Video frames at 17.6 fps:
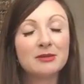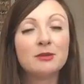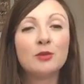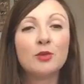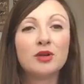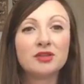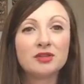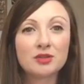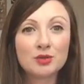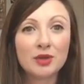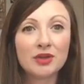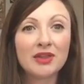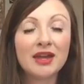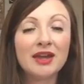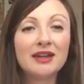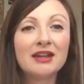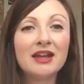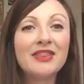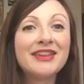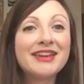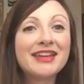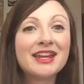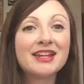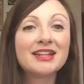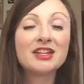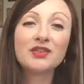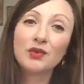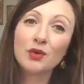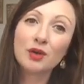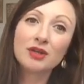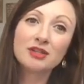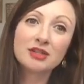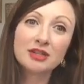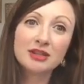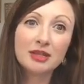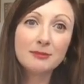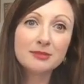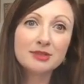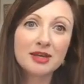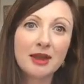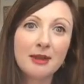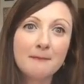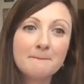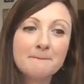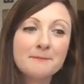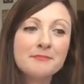the boys are doing that. And then again, it's focus on them time.